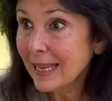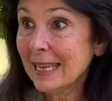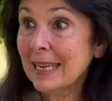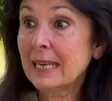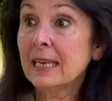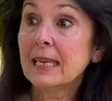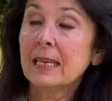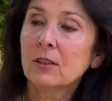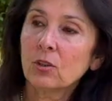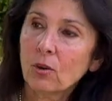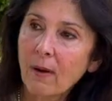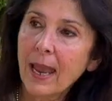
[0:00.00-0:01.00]
in
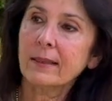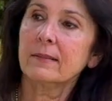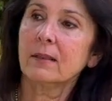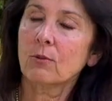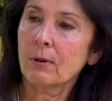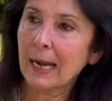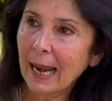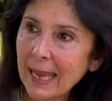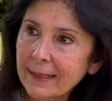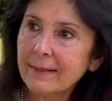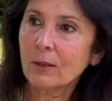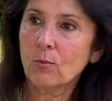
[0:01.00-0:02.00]
interacting,
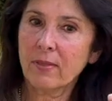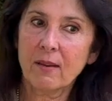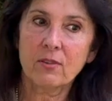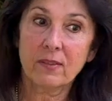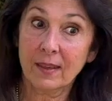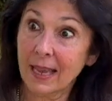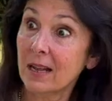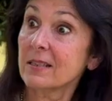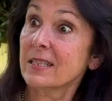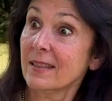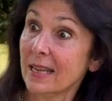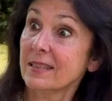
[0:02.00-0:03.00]
relating with everything
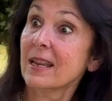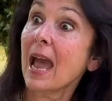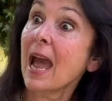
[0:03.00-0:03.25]
else that's